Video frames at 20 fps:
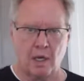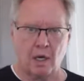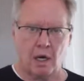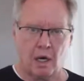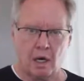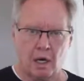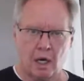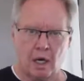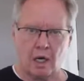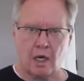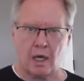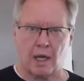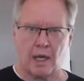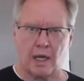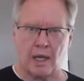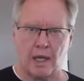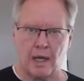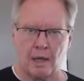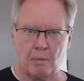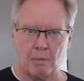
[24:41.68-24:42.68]
All I
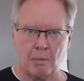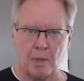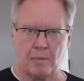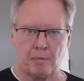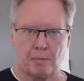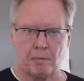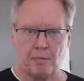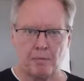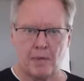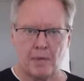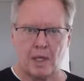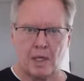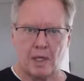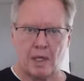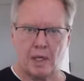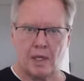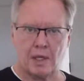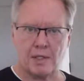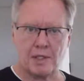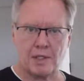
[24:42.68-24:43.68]
am
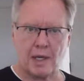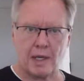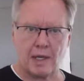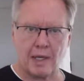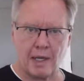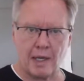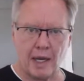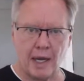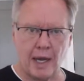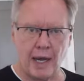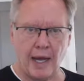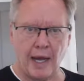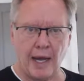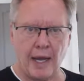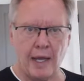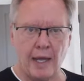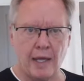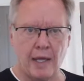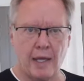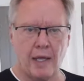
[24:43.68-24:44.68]
is a
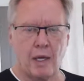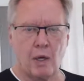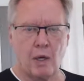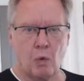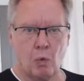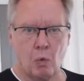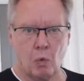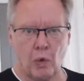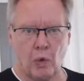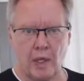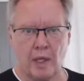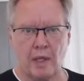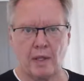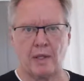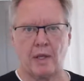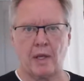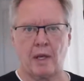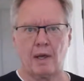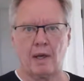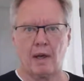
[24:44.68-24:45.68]
guy
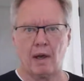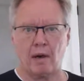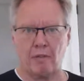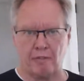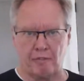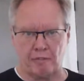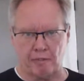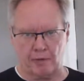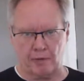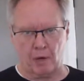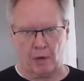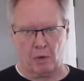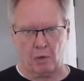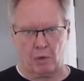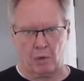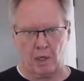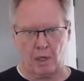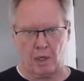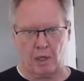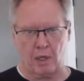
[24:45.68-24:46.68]
with a
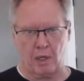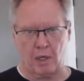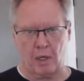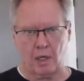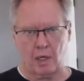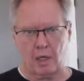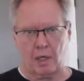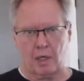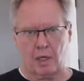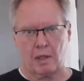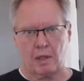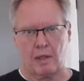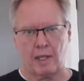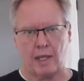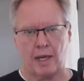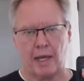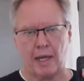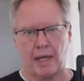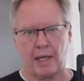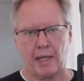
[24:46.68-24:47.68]
phone
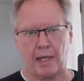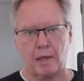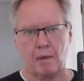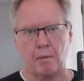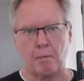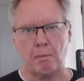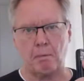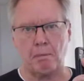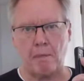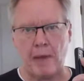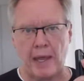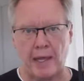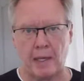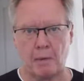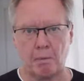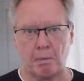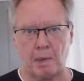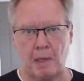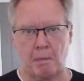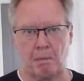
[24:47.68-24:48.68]
that I can
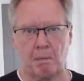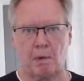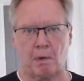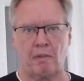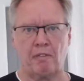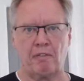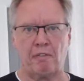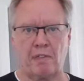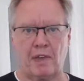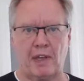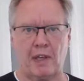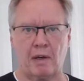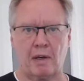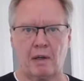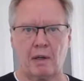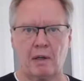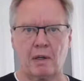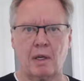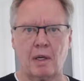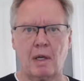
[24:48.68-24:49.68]
make people
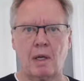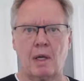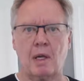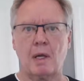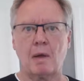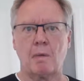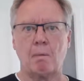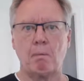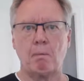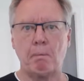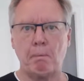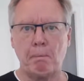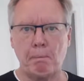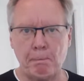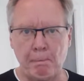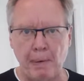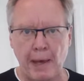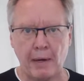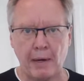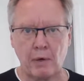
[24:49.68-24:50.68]
feel
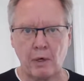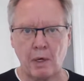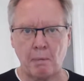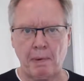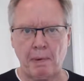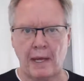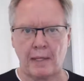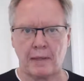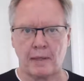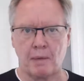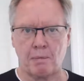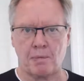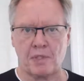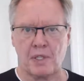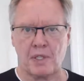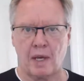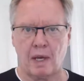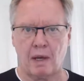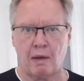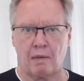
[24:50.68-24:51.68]
better about
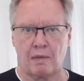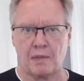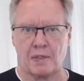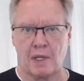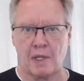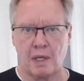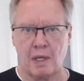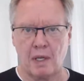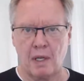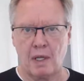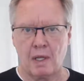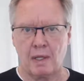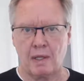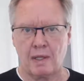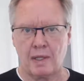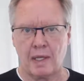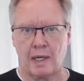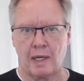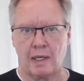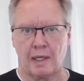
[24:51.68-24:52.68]
themselves
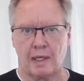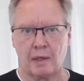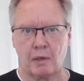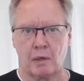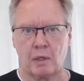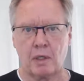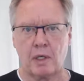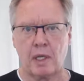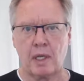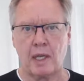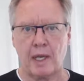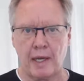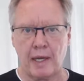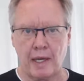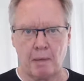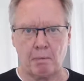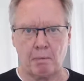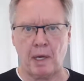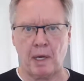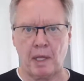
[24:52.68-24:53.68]
than literally
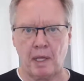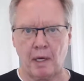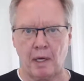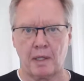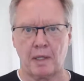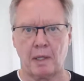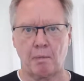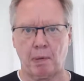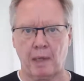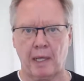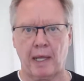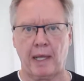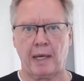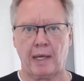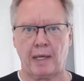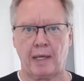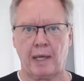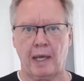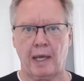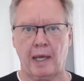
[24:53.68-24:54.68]
anybody on the
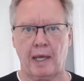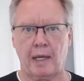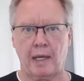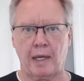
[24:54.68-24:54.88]
planet can.